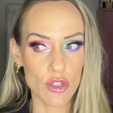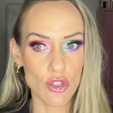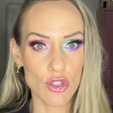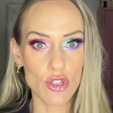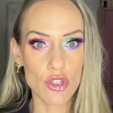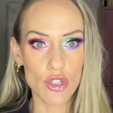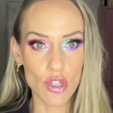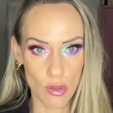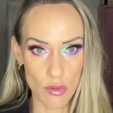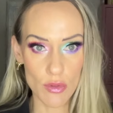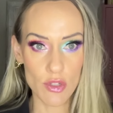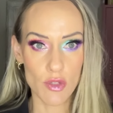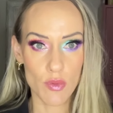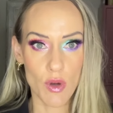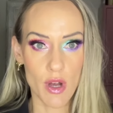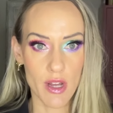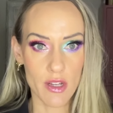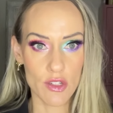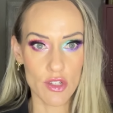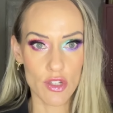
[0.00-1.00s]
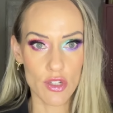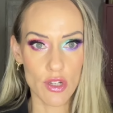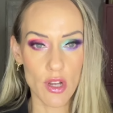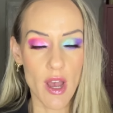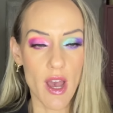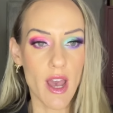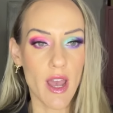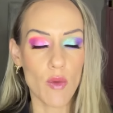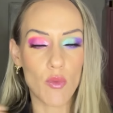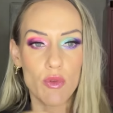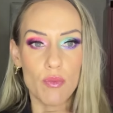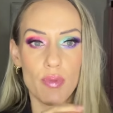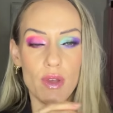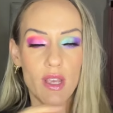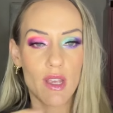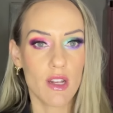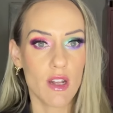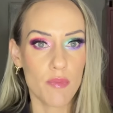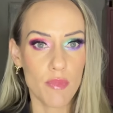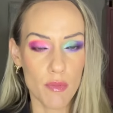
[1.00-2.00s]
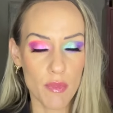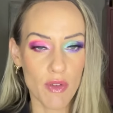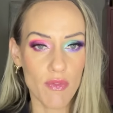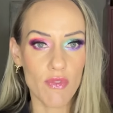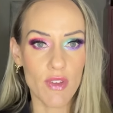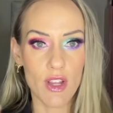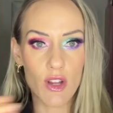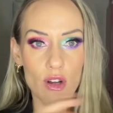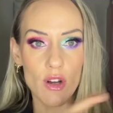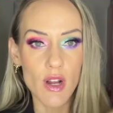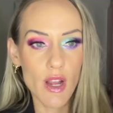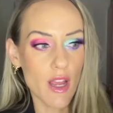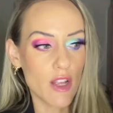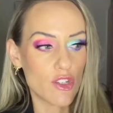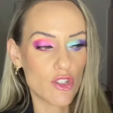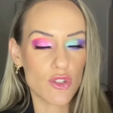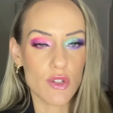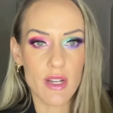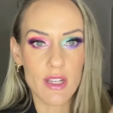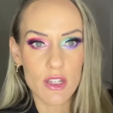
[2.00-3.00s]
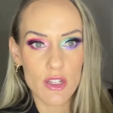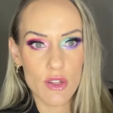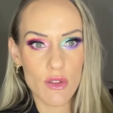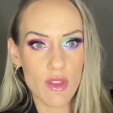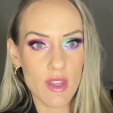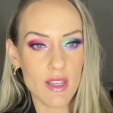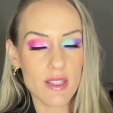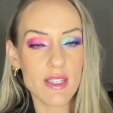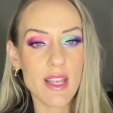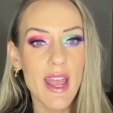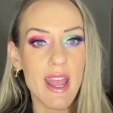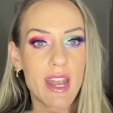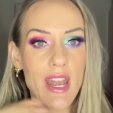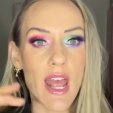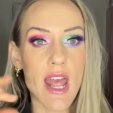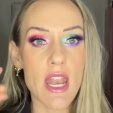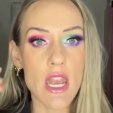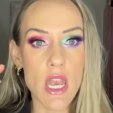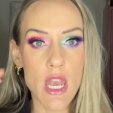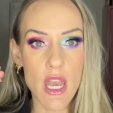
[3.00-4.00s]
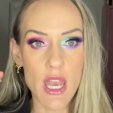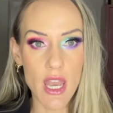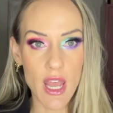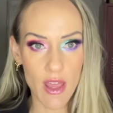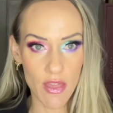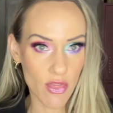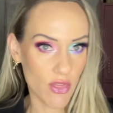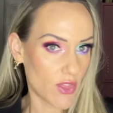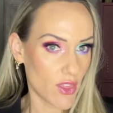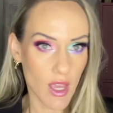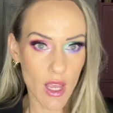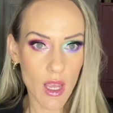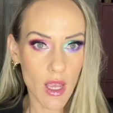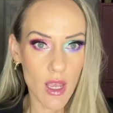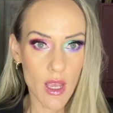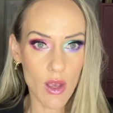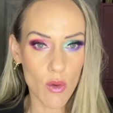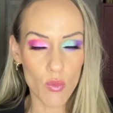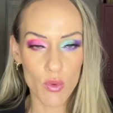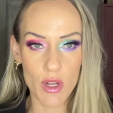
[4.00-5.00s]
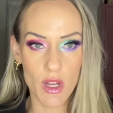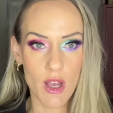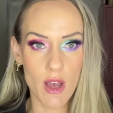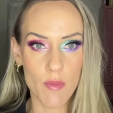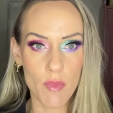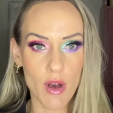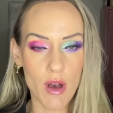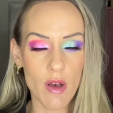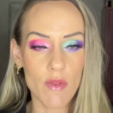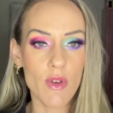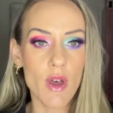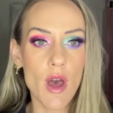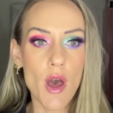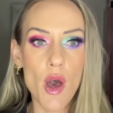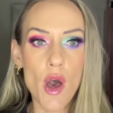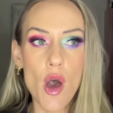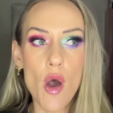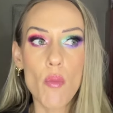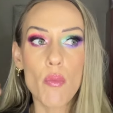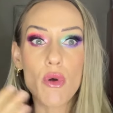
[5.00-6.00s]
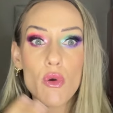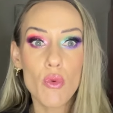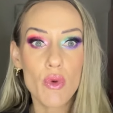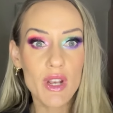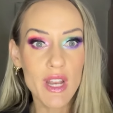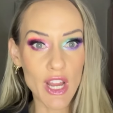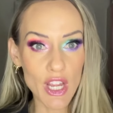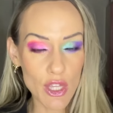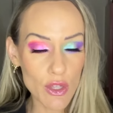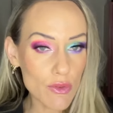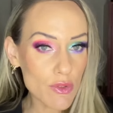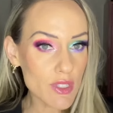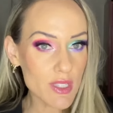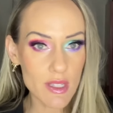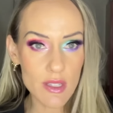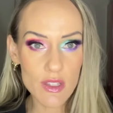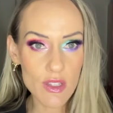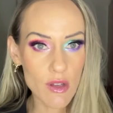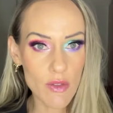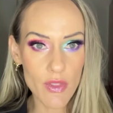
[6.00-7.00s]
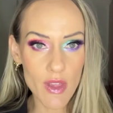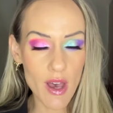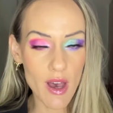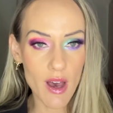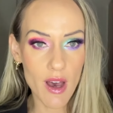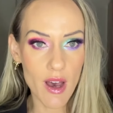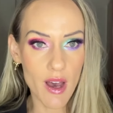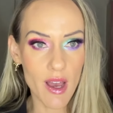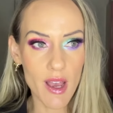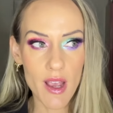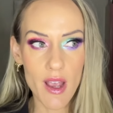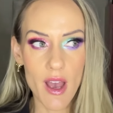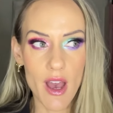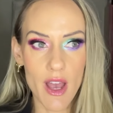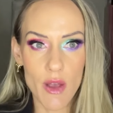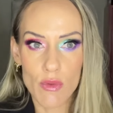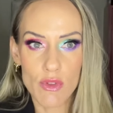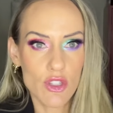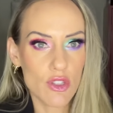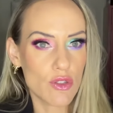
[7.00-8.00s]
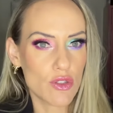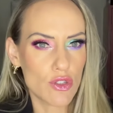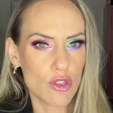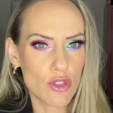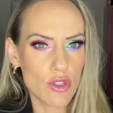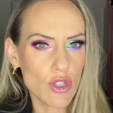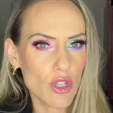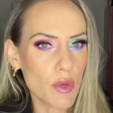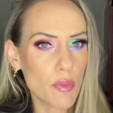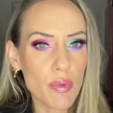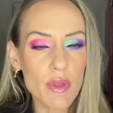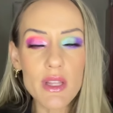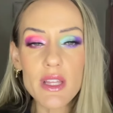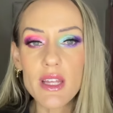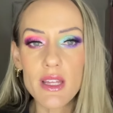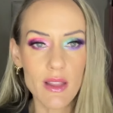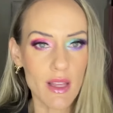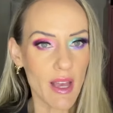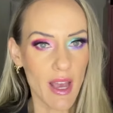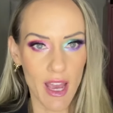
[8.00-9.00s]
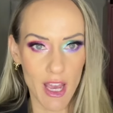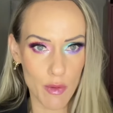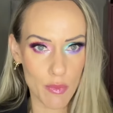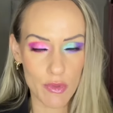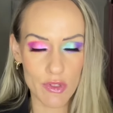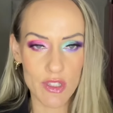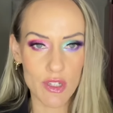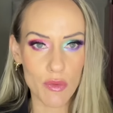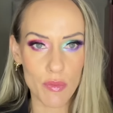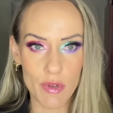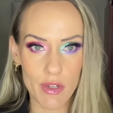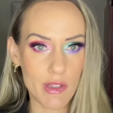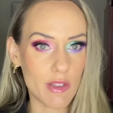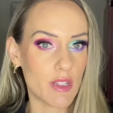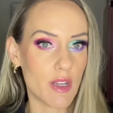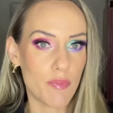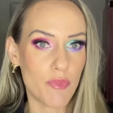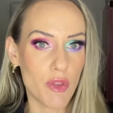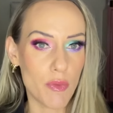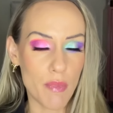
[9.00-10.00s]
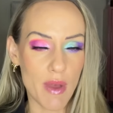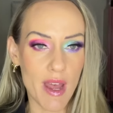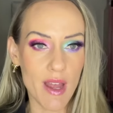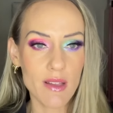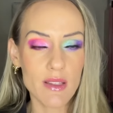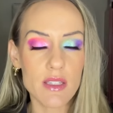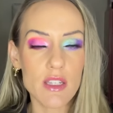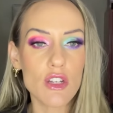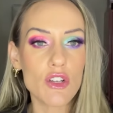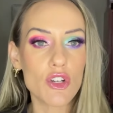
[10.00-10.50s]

don't swatch. I would pick it up on my finger and try to do this and nothing would come off. But when I used this on the eye, I was completely able to build up the mattes and